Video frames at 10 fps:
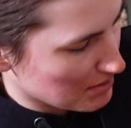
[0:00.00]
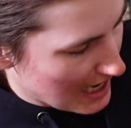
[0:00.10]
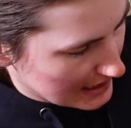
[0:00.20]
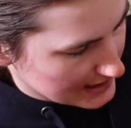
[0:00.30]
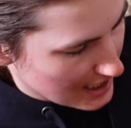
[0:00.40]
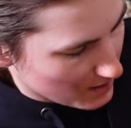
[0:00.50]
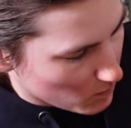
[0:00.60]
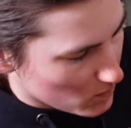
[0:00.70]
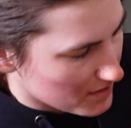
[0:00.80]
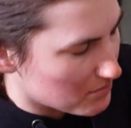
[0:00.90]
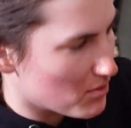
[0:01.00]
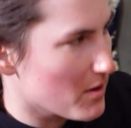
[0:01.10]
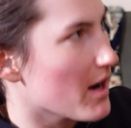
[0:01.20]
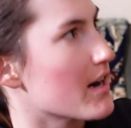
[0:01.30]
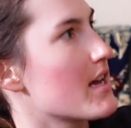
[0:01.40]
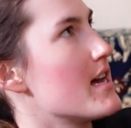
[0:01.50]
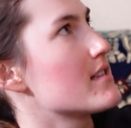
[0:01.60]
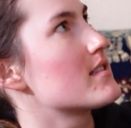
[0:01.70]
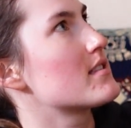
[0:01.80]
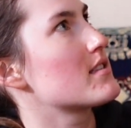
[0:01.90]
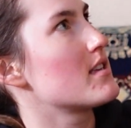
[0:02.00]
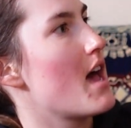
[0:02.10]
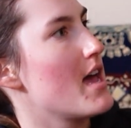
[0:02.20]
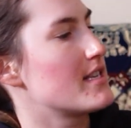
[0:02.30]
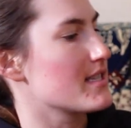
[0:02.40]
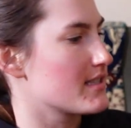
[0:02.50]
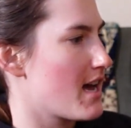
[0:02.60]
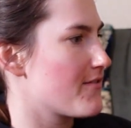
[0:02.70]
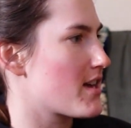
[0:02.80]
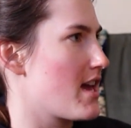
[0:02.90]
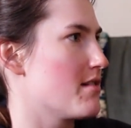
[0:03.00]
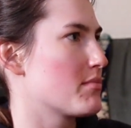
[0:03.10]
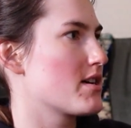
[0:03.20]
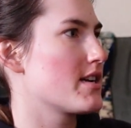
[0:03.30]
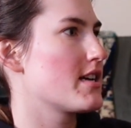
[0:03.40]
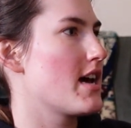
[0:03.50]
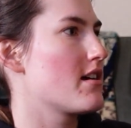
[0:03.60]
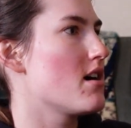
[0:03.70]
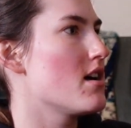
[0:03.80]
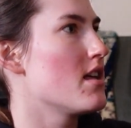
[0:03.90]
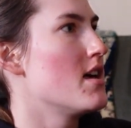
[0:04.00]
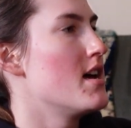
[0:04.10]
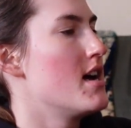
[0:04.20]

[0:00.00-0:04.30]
Black Deck wood board. It's It doesn't have a camber in it at all.